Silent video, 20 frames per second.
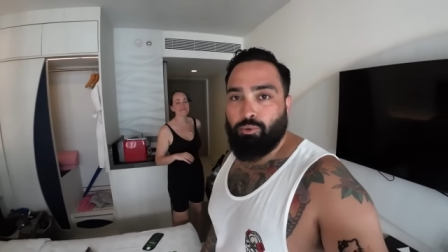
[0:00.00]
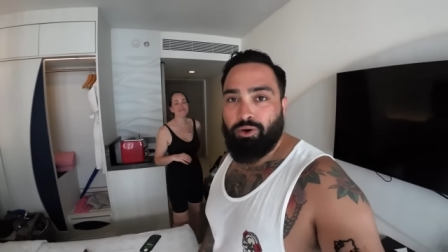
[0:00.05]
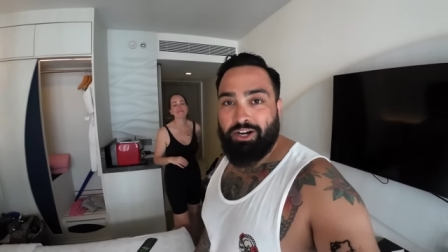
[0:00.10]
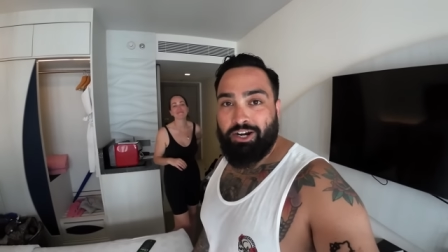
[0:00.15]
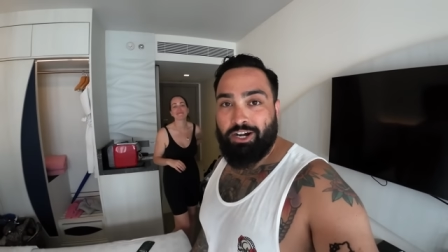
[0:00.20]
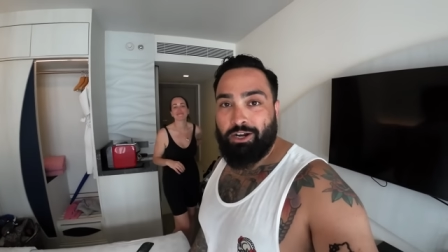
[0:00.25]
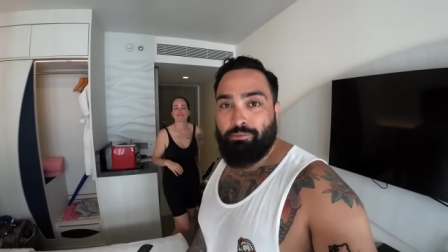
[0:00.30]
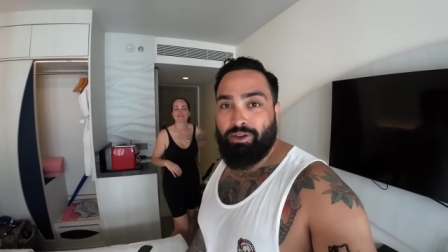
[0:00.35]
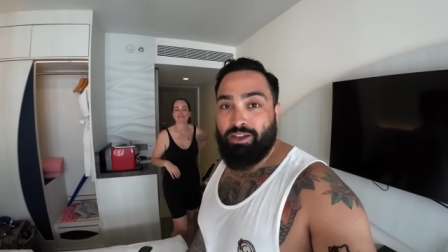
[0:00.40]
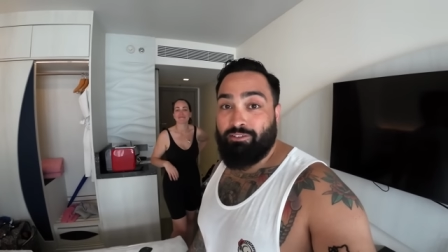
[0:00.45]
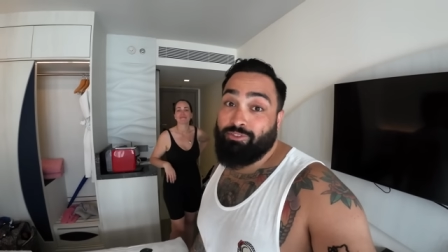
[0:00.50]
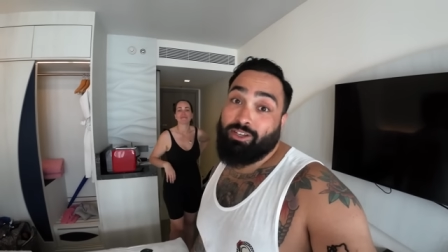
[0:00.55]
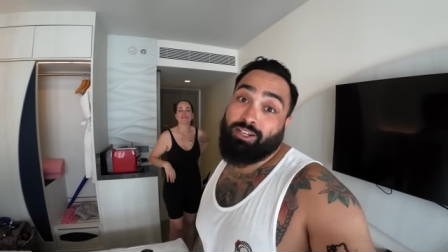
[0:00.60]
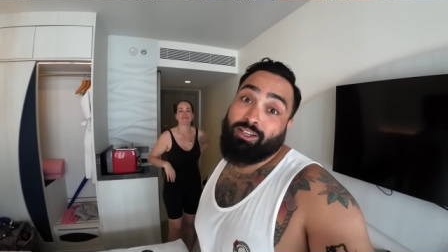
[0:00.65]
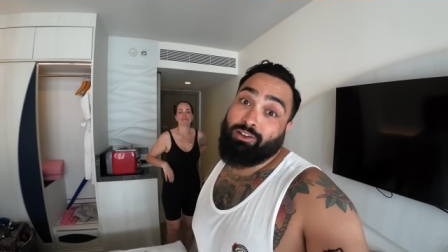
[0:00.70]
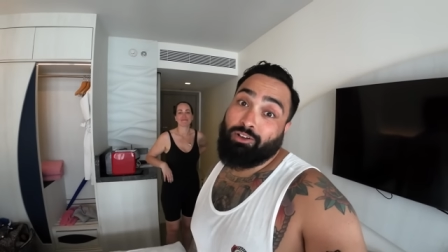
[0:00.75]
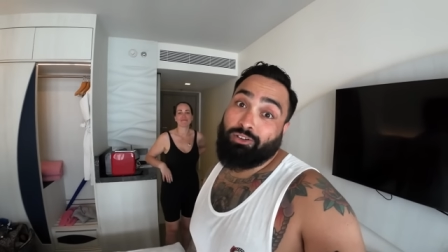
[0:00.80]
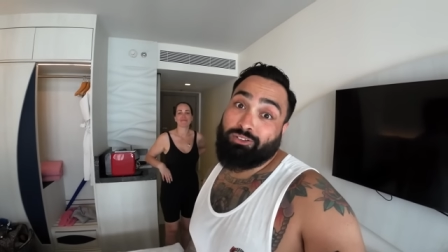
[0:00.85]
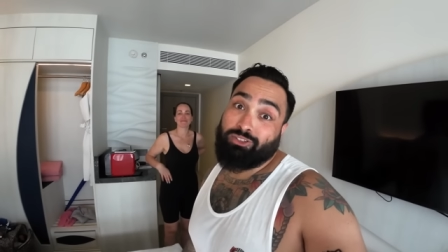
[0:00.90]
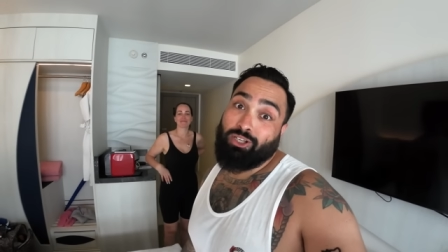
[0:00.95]
we're here to make
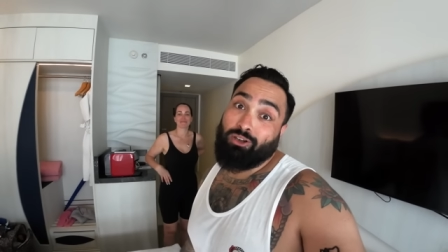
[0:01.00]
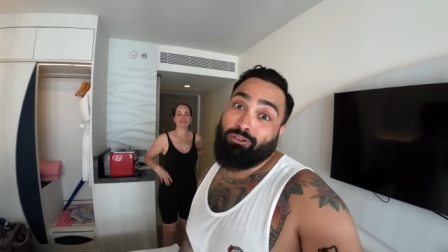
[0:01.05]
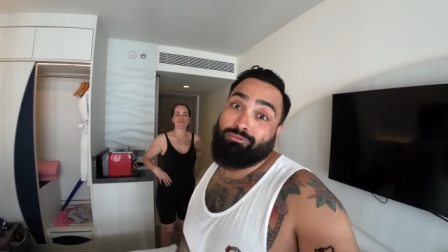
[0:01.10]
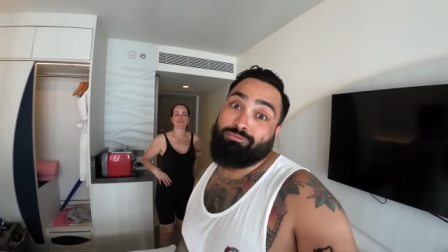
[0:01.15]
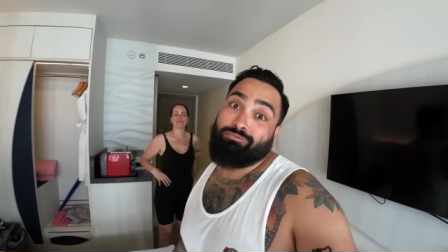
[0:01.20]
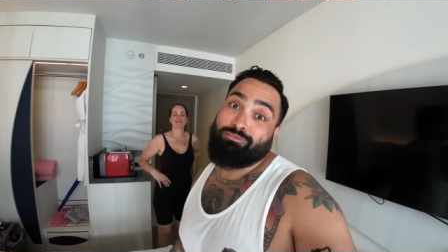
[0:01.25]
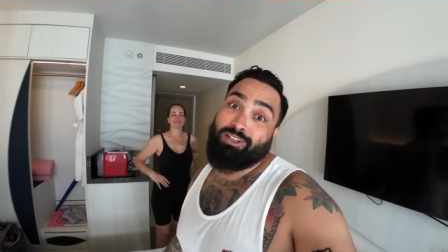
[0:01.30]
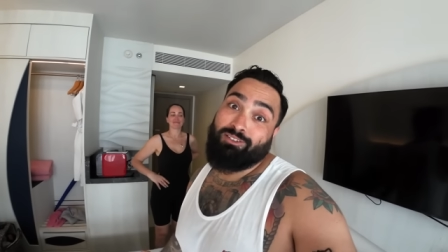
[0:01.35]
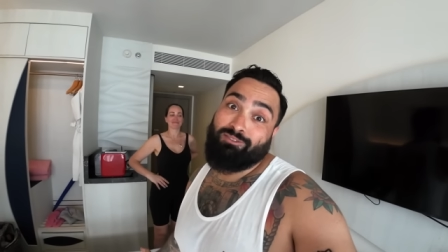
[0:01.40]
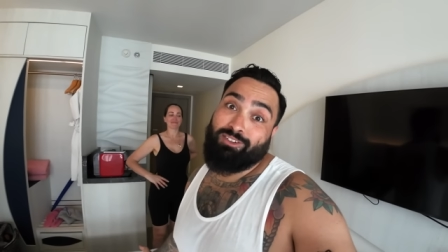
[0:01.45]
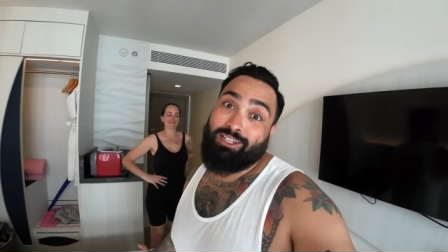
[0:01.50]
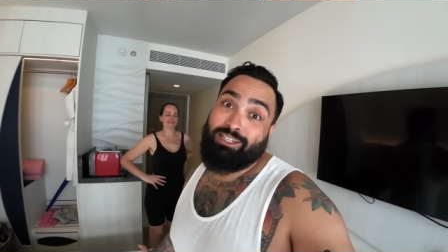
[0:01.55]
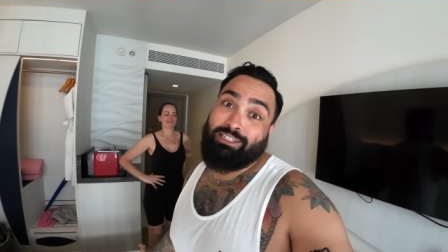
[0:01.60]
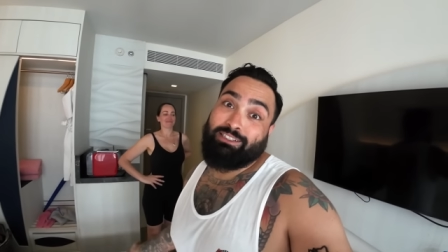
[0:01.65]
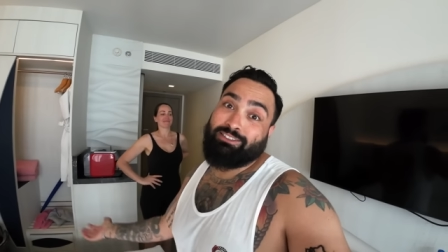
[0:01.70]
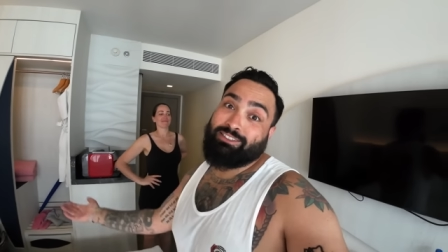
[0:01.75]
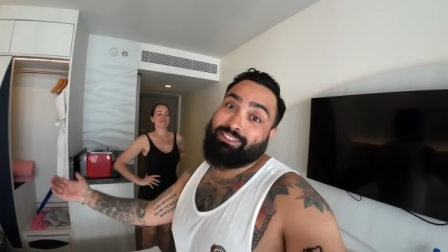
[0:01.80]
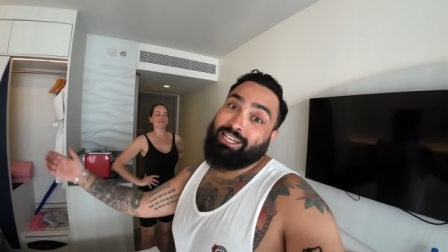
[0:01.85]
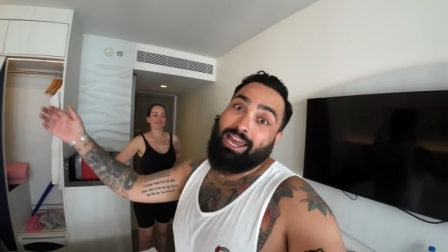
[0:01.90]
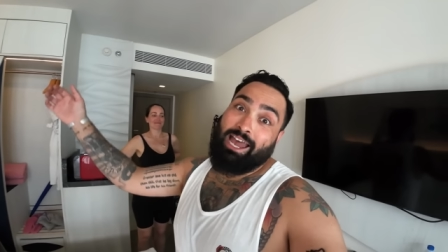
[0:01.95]
videos, so the
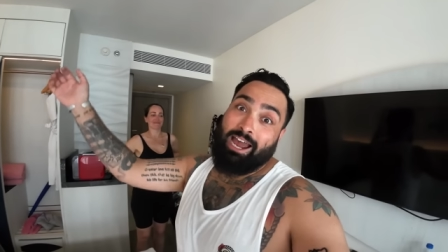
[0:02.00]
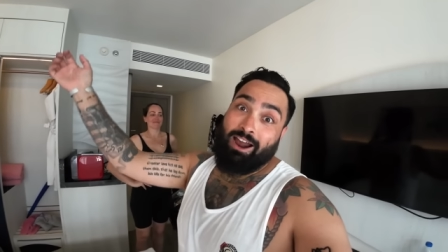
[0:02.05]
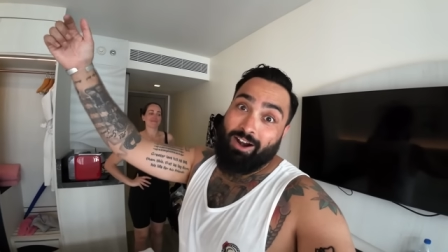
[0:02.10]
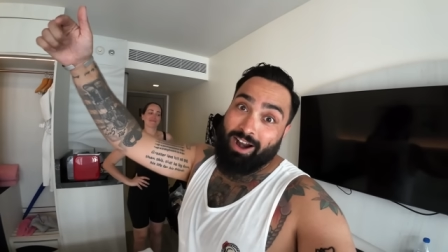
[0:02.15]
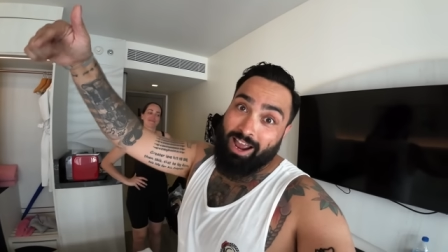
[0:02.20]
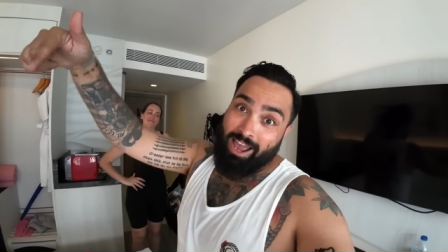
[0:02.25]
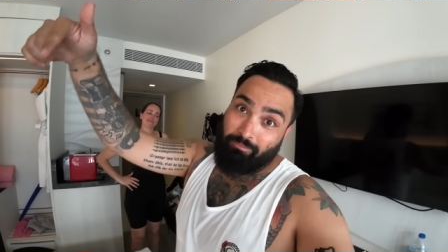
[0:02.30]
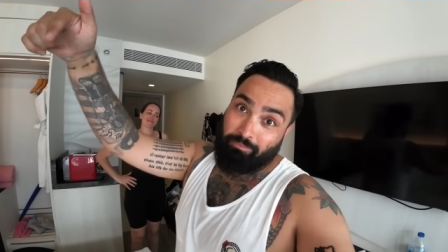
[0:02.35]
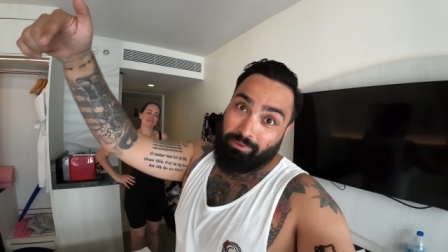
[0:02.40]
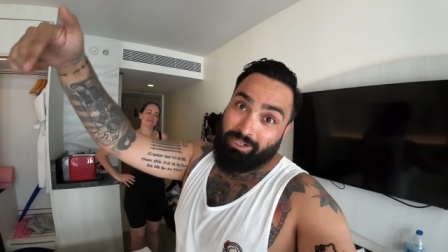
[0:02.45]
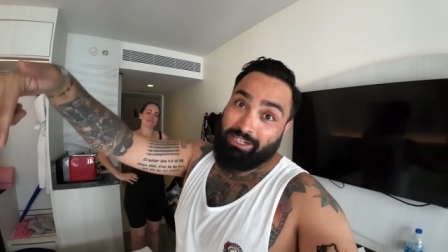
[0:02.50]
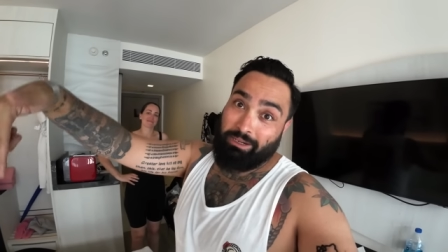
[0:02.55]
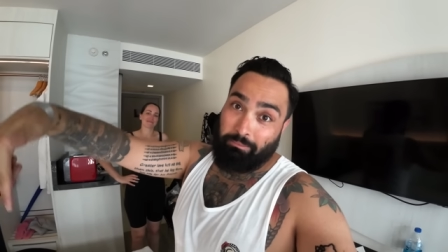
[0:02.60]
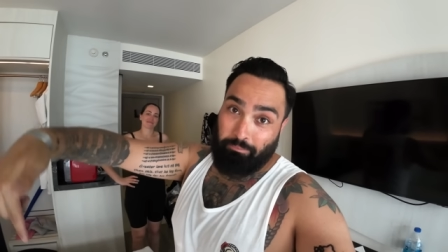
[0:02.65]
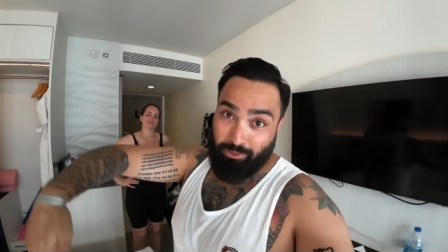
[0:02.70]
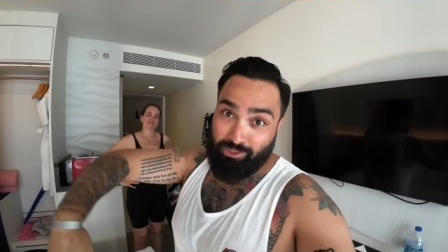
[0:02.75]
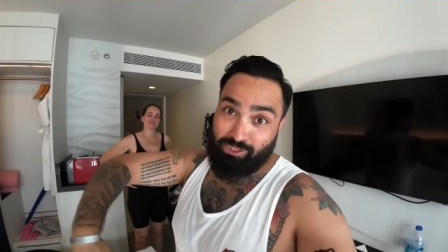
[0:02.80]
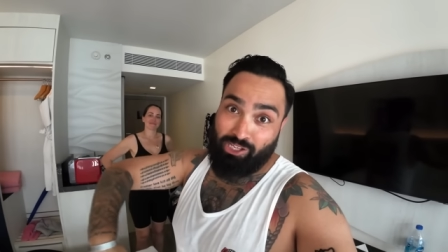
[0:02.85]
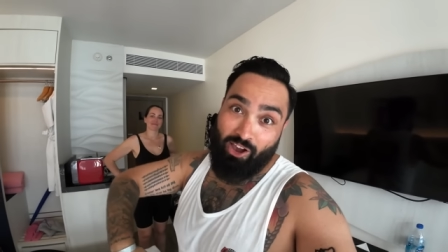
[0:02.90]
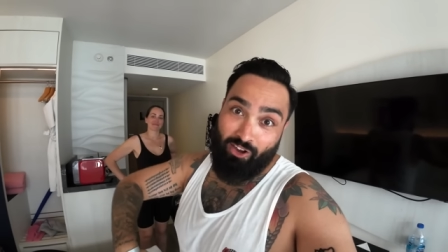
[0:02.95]
videos are happening in
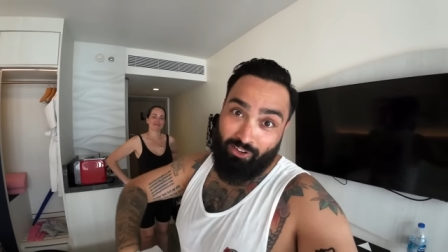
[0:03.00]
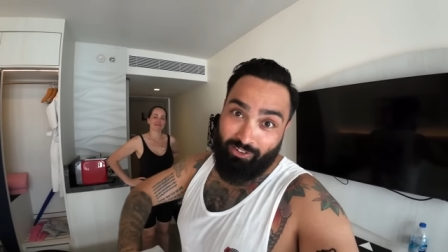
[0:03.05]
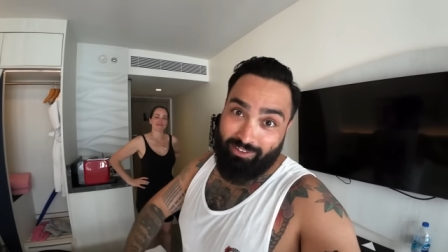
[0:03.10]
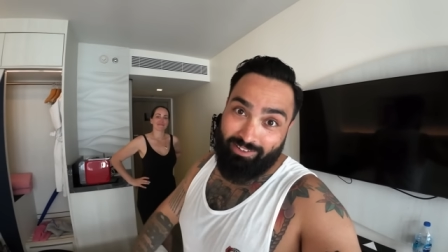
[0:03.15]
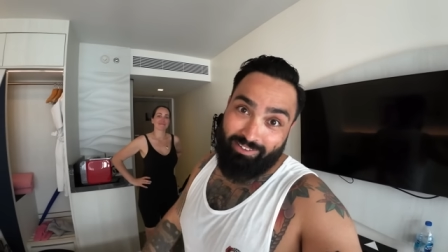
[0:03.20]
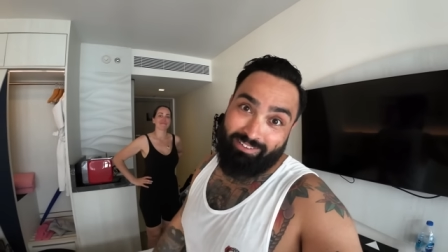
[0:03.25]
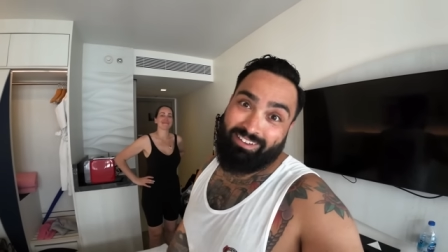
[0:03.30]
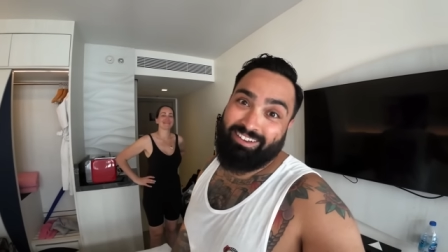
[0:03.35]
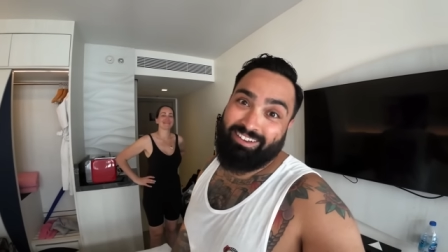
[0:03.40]
Patong.